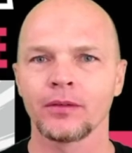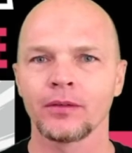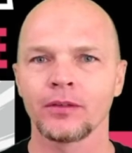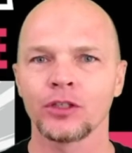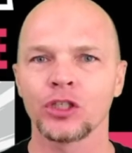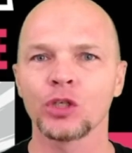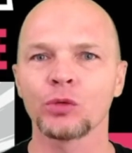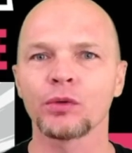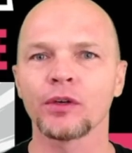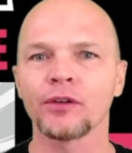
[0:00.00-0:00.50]

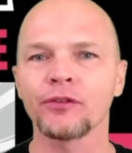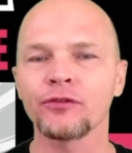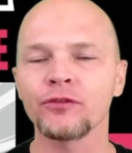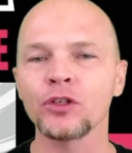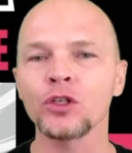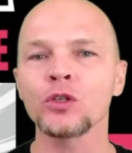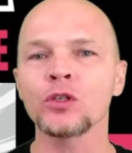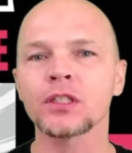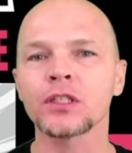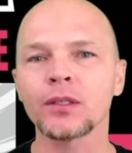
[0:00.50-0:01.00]
to
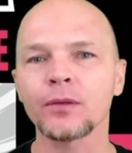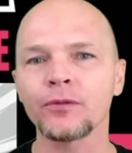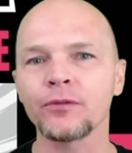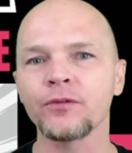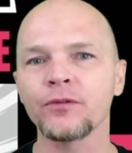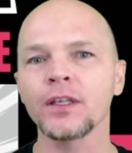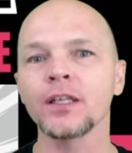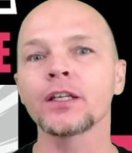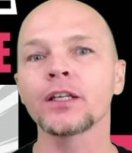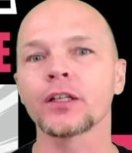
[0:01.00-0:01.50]
refuse the
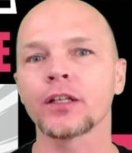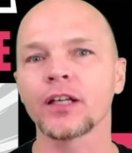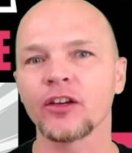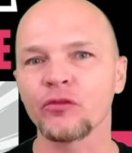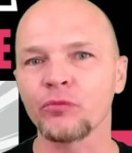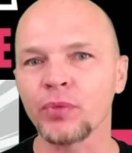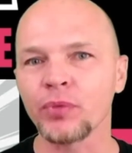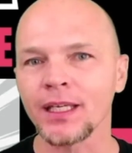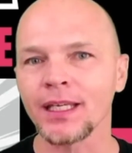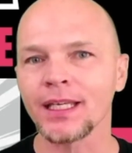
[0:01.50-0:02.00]
fear
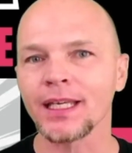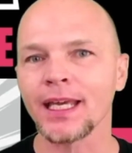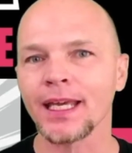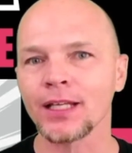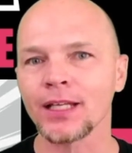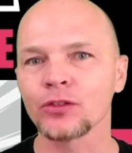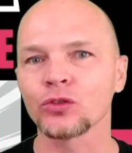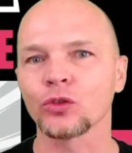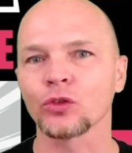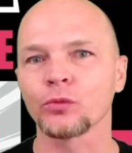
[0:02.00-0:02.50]
of being
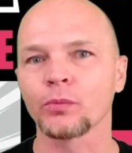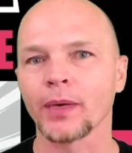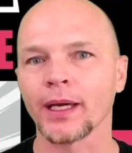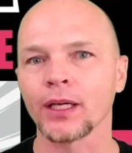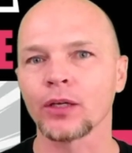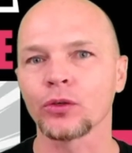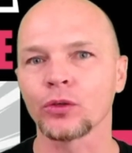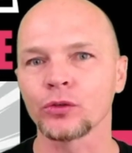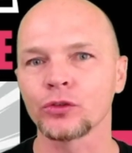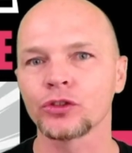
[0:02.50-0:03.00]
canceled by
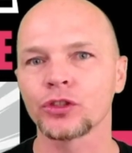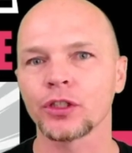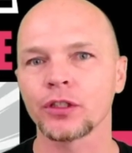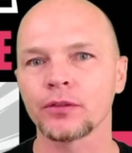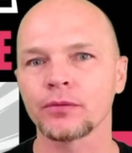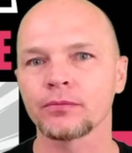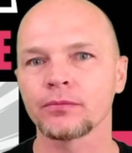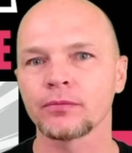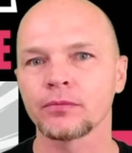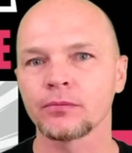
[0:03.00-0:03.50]
culture.
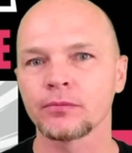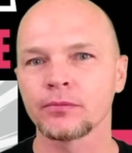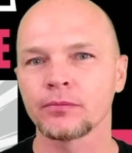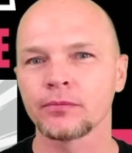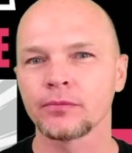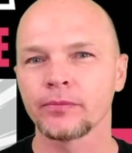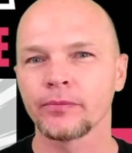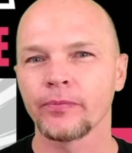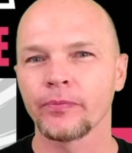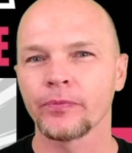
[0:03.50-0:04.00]

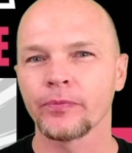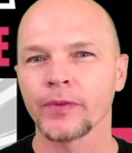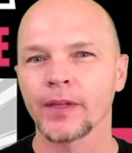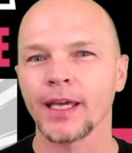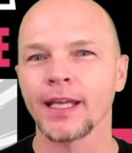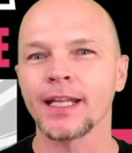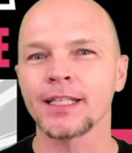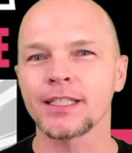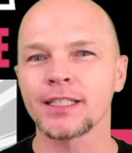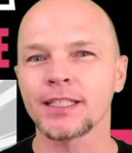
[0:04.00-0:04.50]

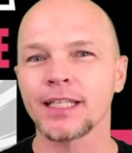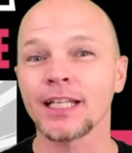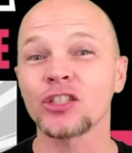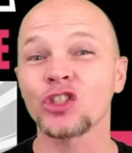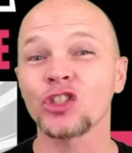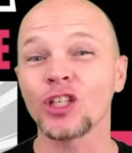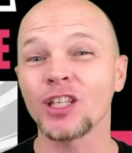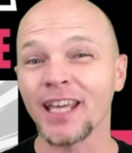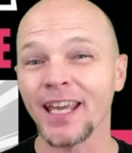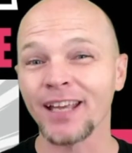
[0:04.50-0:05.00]
And instead,
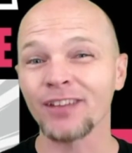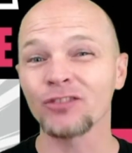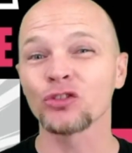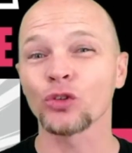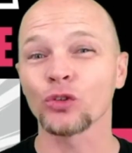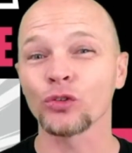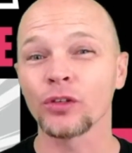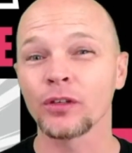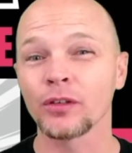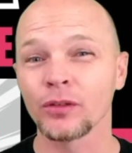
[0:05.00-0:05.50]
she
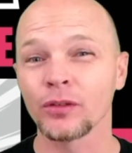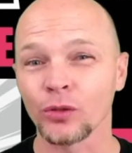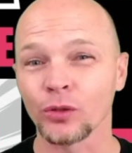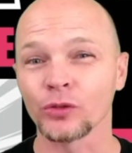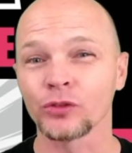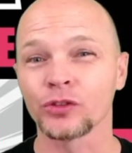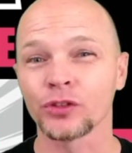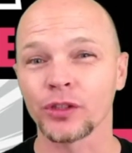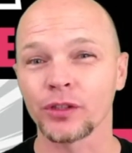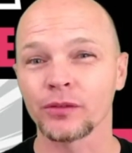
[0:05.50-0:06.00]
canceled
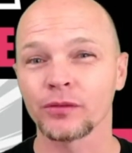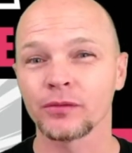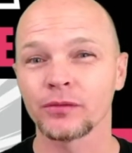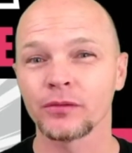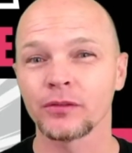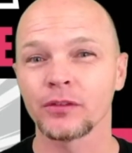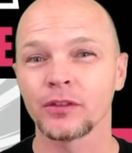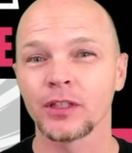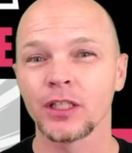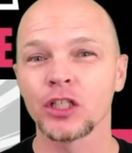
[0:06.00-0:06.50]
culture.
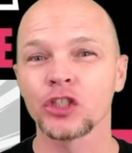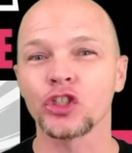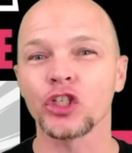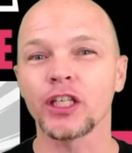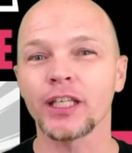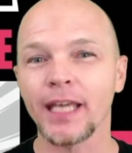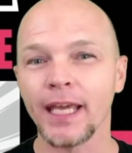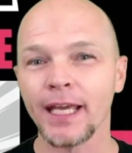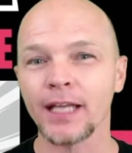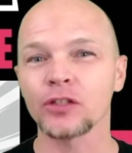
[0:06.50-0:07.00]
She
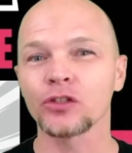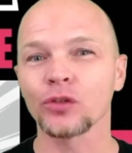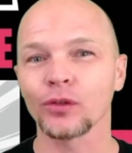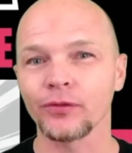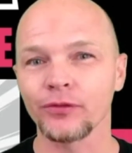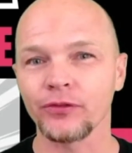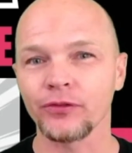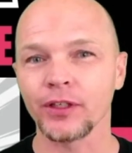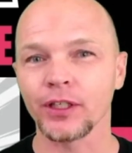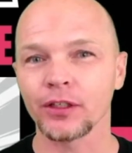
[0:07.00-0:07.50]
canceled
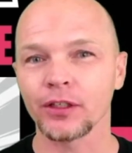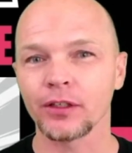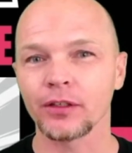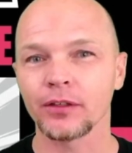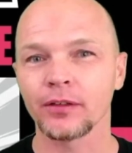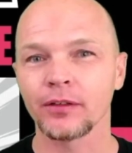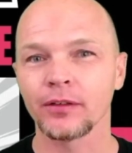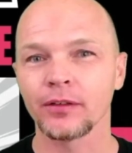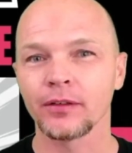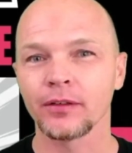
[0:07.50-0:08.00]
fear.
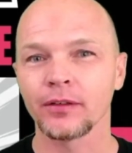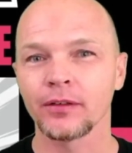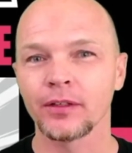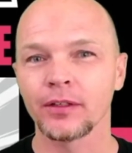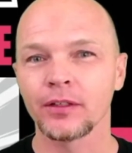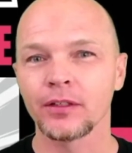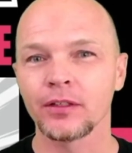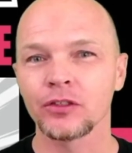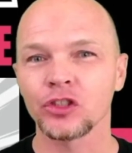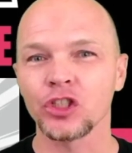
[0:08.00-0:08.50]

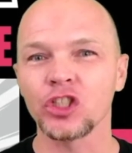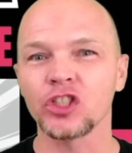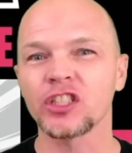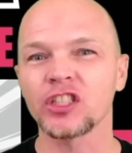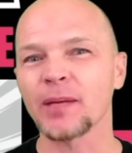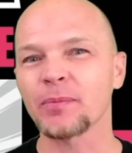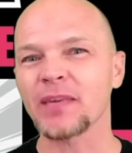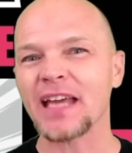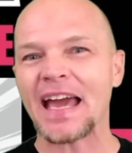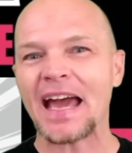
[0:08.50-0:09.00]
She
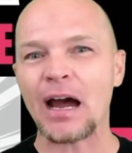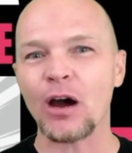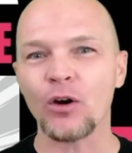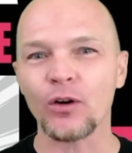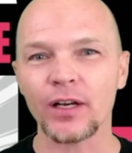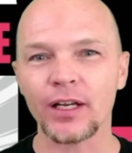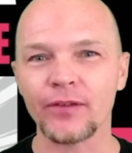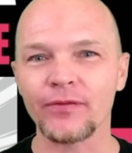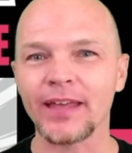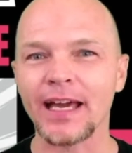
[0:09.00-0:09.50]
stepped
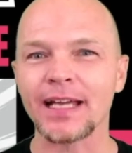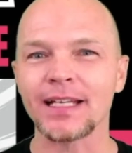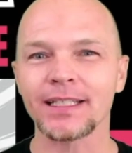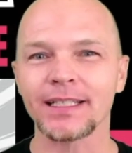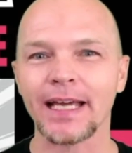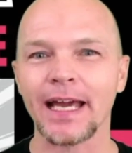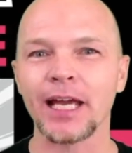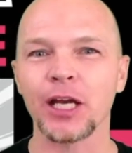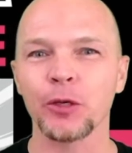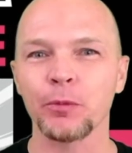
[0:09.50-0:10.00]
out of that
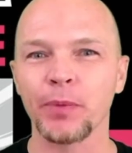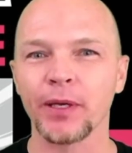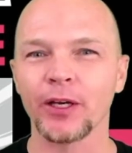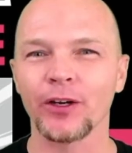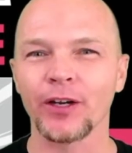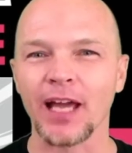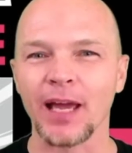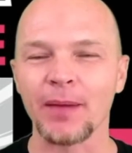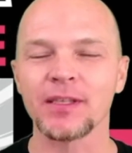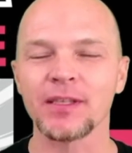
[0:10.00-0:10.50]
entire
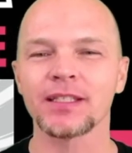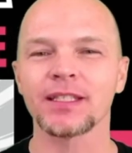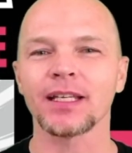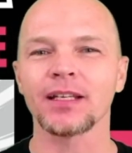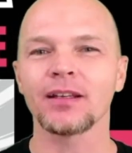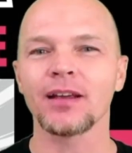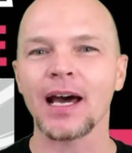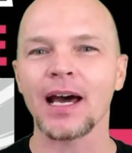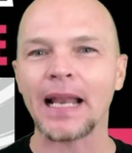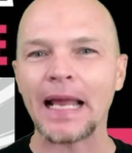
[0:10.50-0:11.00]
paradigm and said,
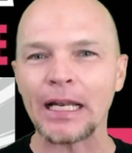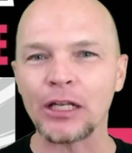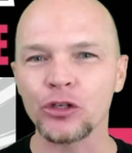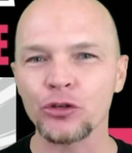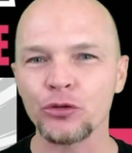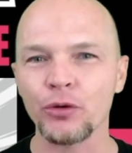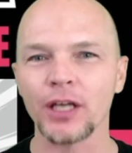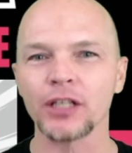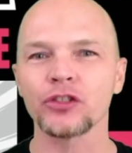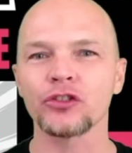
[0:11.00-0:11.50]
God, I
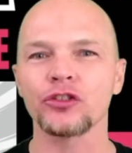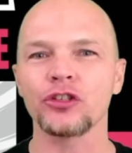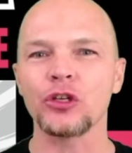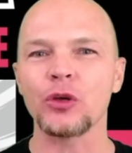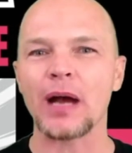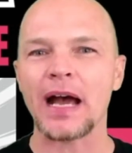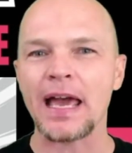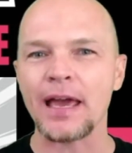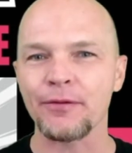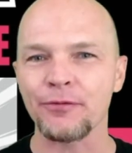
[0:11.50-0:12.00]
trust you.
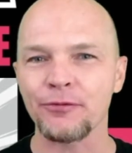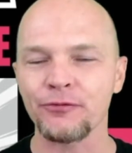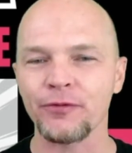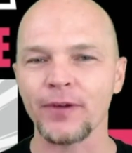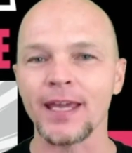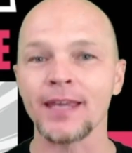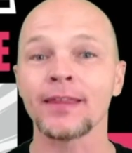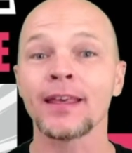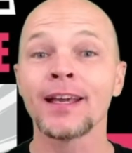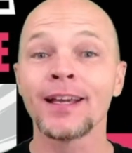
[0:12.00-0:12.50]
I have
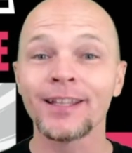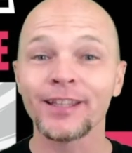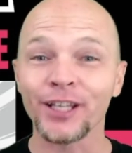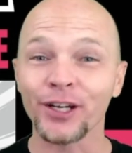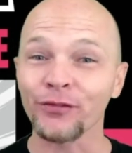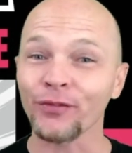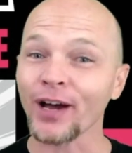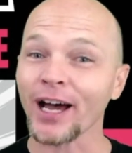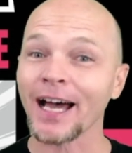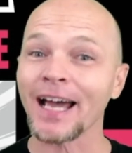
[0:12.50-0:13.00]
faith that
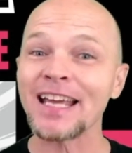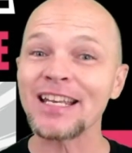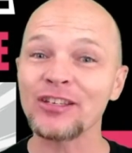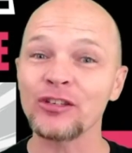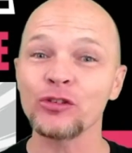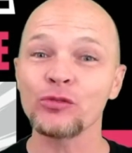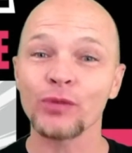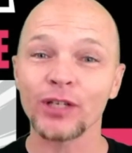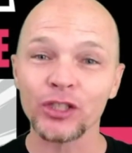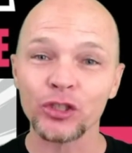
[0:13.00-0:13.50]
if I
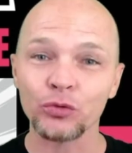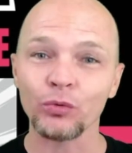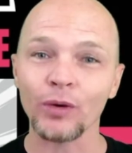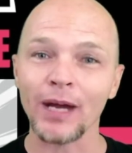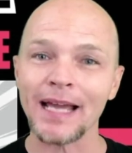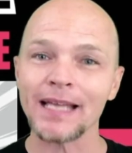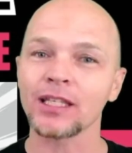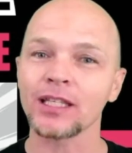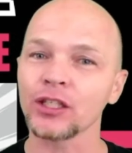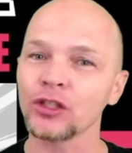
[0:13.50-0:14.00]
do what's
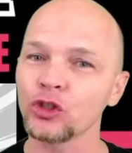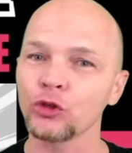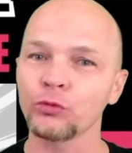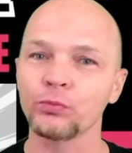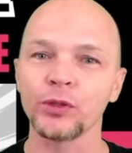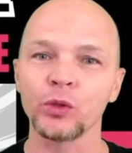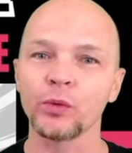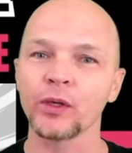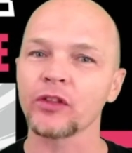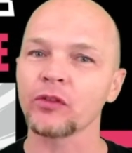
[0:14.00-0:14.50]
right, that you'll
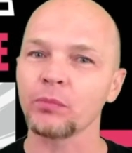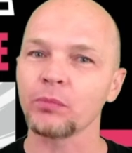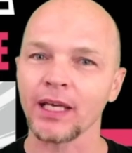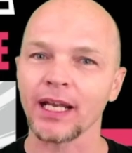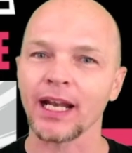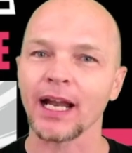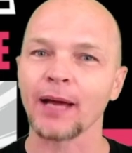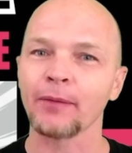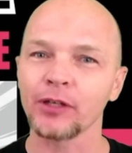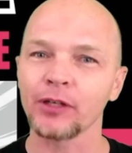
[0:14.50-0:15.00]
be with me
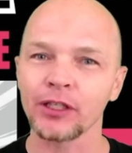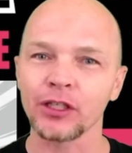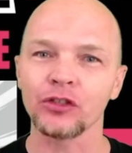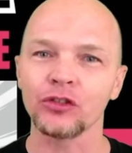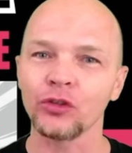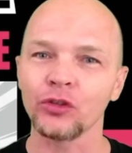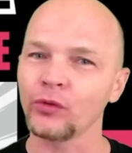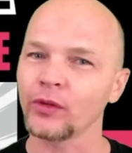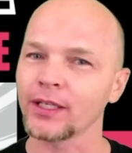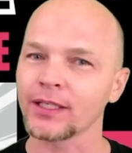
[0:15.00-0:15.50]
and I'm going to
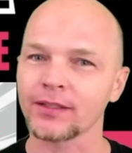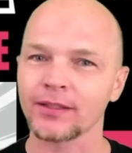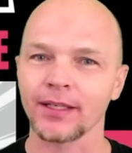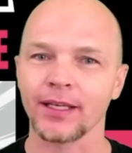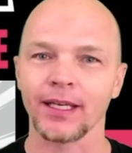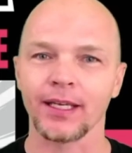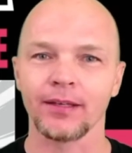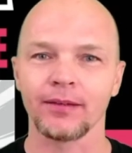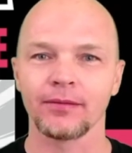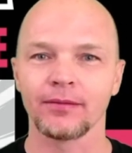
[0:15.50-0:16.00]
do this thing.